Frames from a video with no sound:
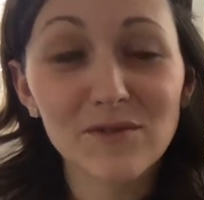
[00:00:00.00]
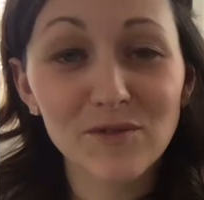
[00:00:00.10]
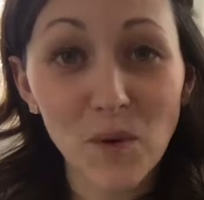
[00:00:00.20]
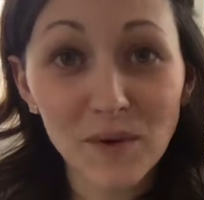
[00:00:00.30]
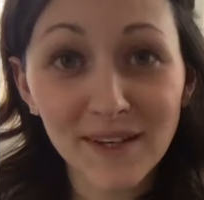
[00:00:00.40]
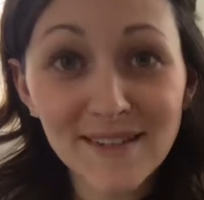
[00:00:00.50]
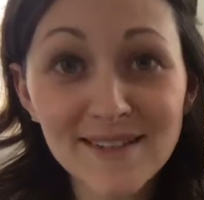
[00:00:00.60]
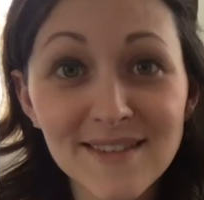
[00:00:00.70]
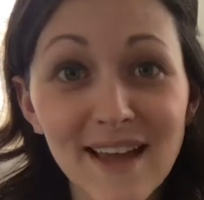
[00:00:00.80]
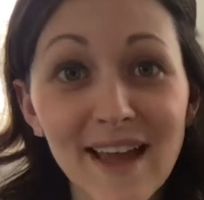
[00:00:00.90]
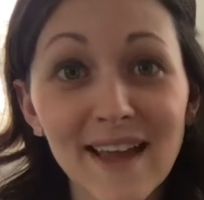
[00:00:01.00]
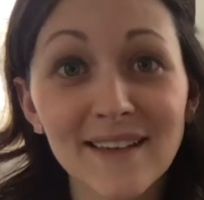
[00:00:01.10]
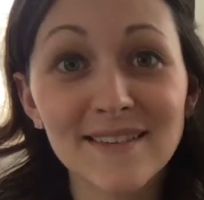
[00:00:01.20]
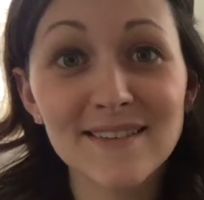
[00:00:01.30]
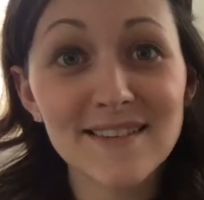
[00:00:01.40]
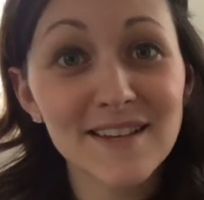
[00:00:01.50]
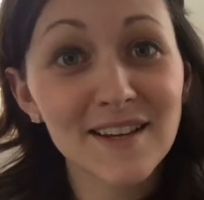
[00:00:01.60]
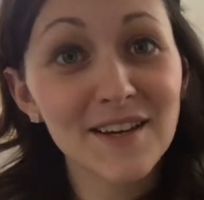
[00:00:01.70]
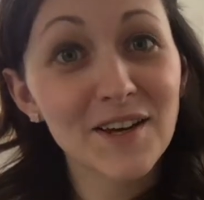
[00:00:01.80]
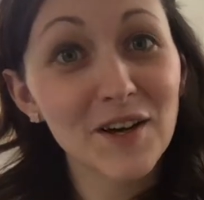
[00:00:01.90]
focused and
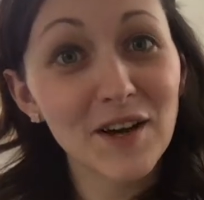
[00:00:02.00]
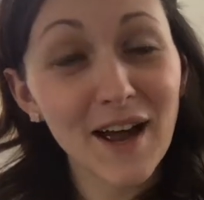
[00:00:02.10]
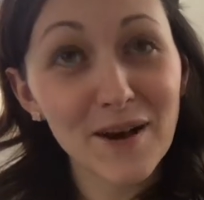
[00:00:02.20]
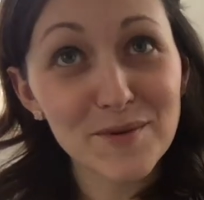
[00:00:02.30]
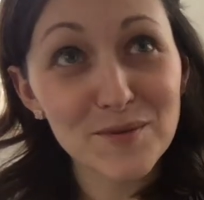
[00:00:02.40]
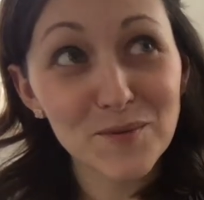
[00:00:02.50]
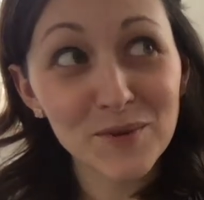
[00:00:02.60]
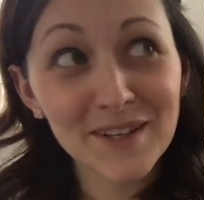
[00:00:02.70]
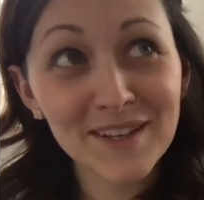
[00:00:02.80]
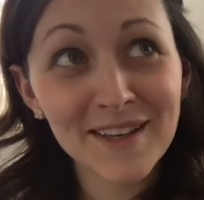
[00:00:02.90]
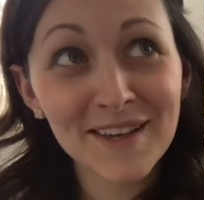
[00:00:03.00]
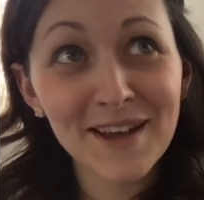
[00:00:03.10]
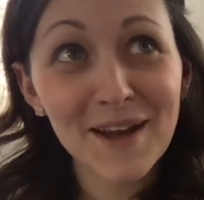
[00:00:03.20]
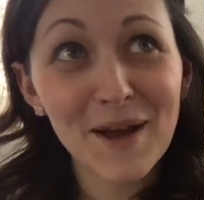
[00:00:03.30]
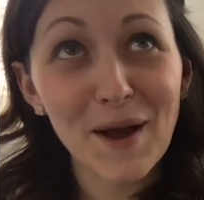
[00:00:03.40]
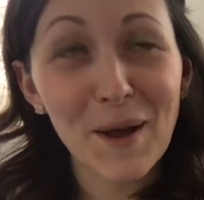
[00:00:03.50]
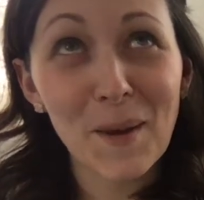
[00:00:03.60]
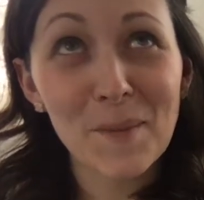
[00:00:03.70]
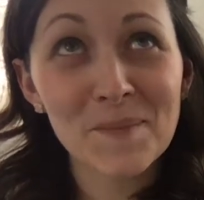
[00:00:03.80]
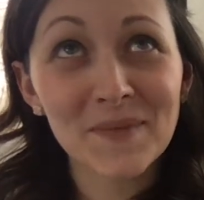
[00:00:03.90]
I was really
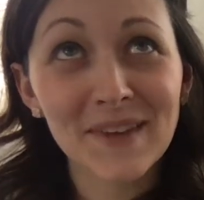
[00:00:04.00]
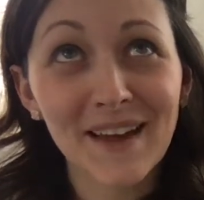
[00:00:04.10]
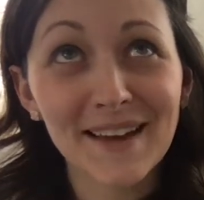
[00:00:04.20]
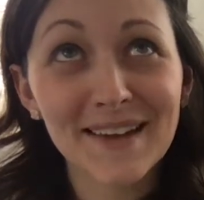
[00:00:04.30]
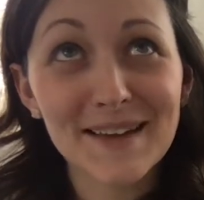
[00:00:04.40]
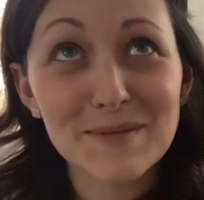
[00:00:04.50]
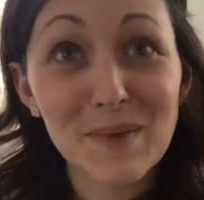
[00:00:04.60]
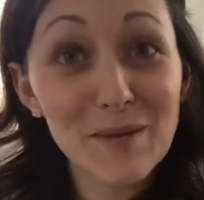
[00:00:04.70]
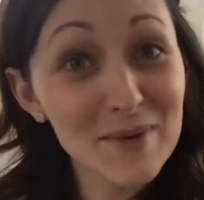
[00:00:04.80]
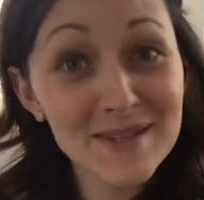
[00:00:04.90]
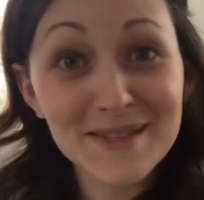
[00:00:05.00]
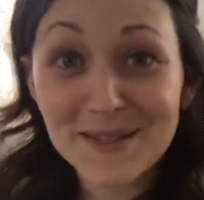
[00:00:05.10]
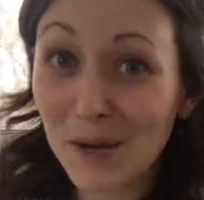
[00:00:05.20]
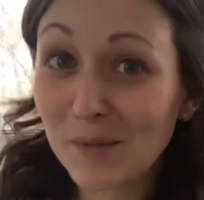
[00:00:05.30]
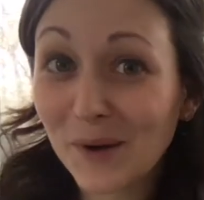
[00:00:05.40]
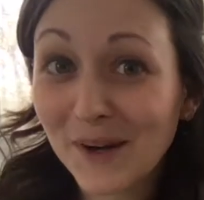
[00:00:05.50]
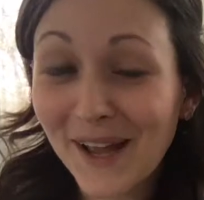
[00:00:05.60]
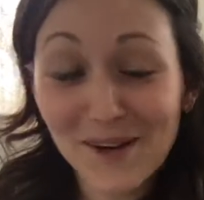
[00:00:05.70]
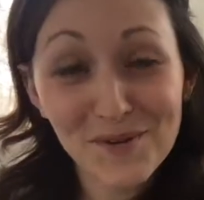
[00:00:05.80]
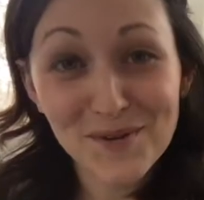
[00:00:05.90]
um, I guess maybe stubborn,
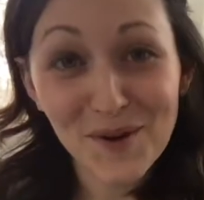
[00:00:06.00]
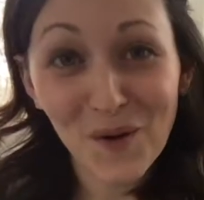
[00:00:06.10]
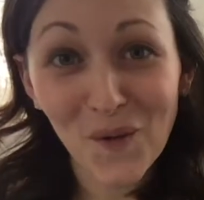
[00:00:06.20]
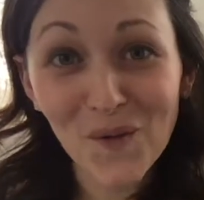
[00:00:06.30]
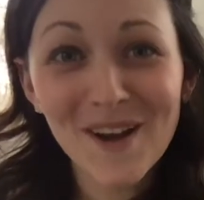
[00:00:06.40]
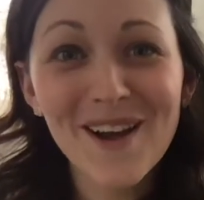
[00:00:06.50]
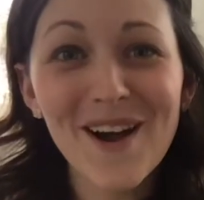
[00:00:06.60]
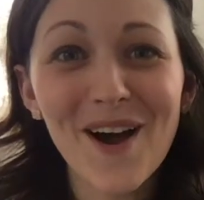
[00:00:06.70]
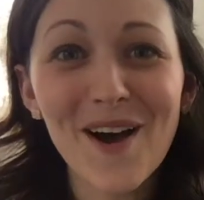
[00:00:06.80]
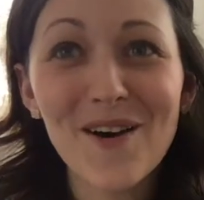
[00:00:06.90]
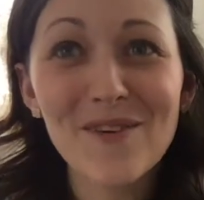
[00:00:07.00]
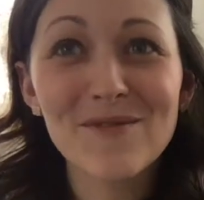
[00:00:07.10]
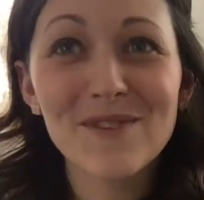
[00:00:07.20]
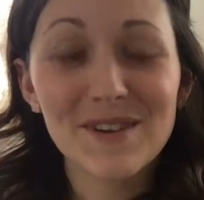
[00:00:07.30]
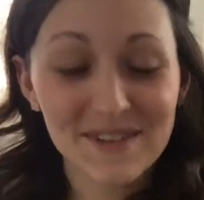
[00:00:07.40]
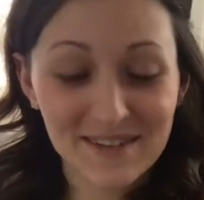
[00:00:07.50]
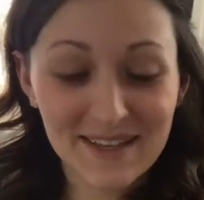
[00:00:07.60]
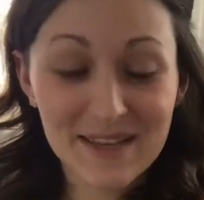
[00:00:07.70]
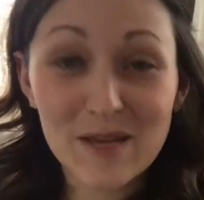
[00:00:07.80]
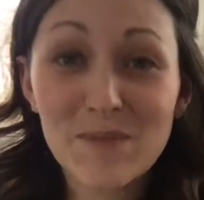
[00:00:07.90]
I don't know, of
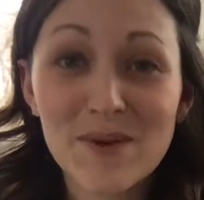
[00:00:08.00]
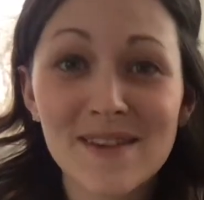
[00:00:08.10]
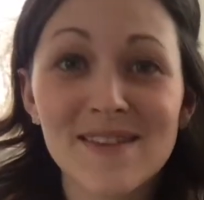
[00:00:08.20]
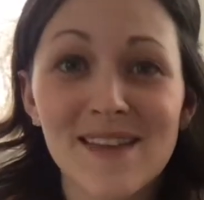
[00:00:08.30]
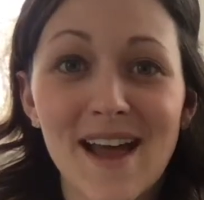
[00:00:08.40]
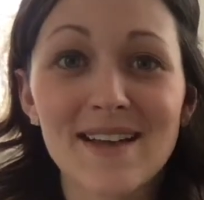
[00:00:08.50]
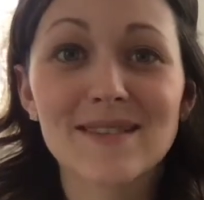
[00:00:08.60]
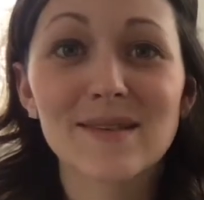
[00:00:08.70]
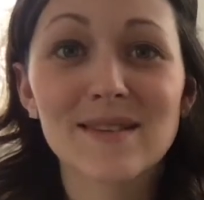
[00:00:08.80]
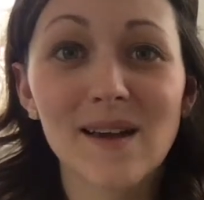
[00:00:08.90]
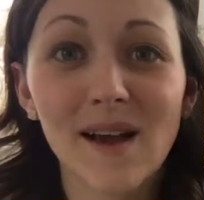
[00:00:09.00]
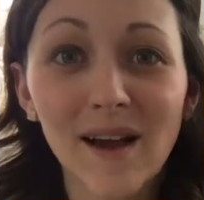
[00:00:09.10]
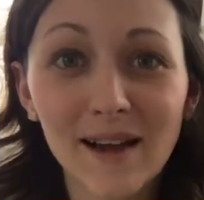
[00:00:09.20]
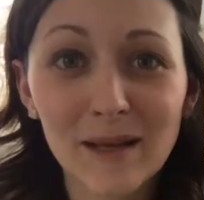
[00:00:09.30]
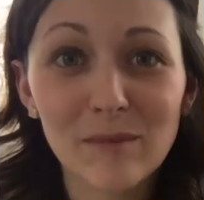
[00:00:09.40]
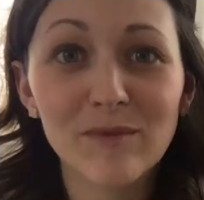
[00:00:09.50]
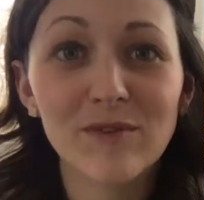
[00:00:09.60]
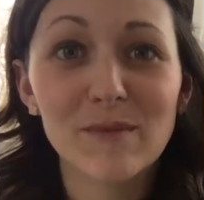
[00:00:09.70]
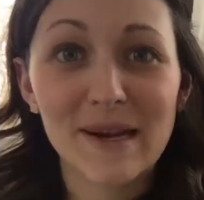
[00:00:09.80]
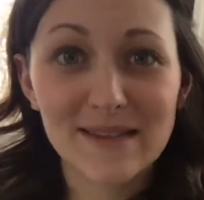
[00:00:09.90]
keeping that time
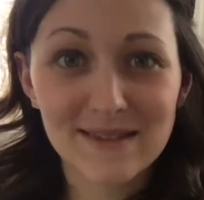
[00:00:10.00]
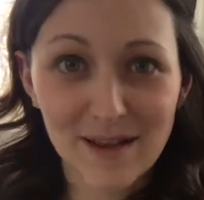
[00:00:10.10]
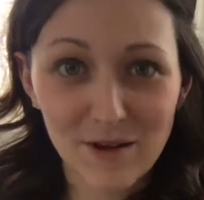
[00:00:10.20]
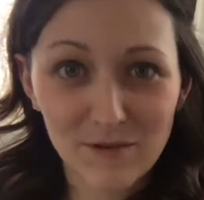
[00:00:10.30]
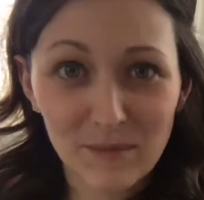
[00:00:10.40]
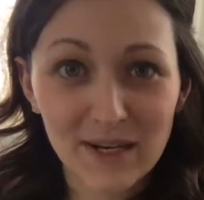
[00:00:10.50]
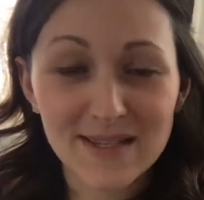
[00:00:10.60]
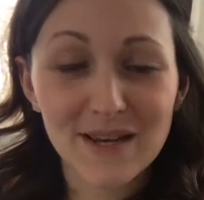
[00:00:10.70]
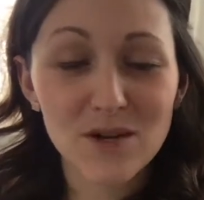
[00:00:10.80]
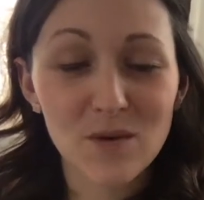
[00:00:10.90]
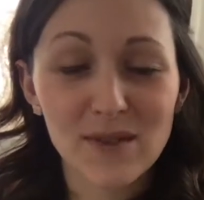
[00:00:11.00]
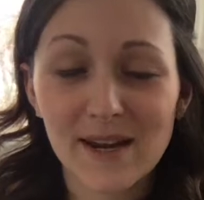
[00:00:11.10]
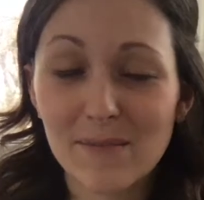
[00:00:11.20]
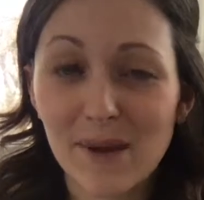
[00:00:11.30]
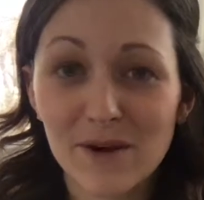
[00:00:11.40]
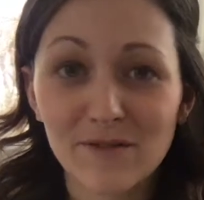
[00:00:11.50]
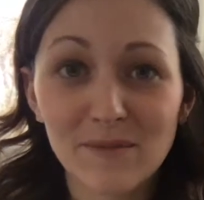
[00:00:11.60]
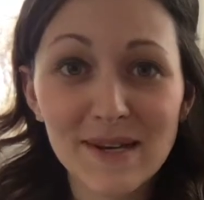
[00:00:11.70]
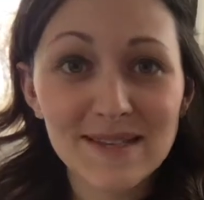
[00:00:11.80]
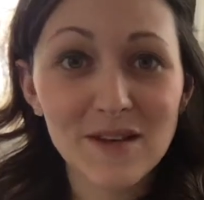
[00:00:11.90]
for myself because I know that I'm better for
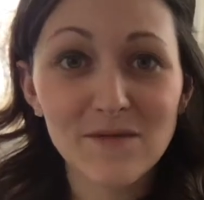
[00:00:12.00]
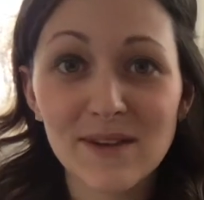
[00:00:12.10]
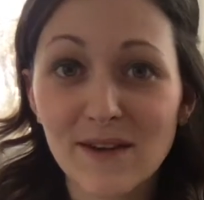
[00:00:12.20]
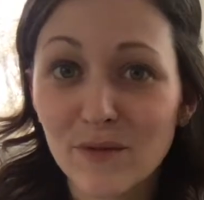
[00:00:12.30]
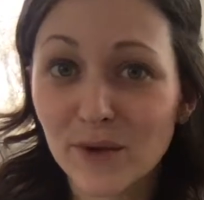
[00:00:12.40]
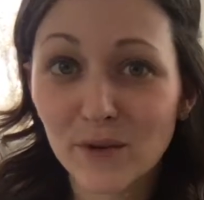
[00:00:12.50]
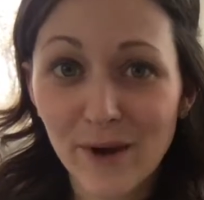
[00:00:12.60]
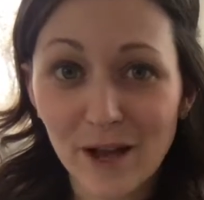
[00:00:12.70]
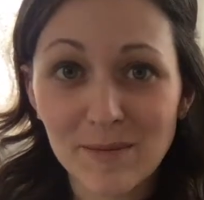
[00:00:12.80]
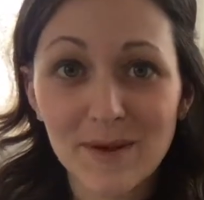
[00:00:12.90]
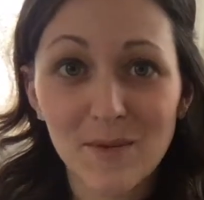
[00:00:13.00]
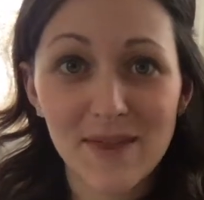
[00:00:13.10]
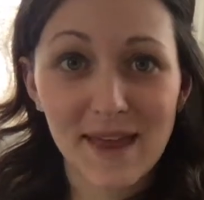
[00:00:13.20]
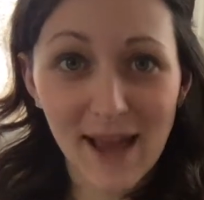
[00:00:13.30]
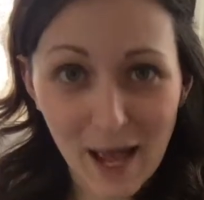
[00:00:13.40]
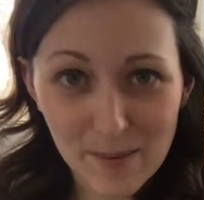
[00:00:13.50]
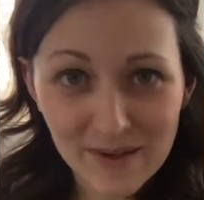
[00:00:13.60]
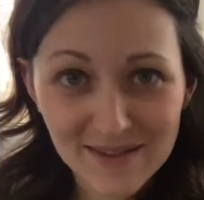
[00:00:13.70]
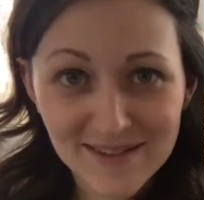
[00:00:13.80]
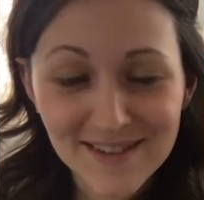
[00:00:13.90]
myself and everyone around me when that
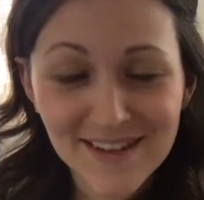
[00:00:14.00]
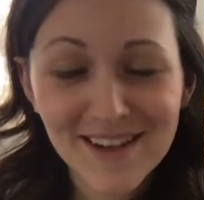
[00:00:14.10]
happens.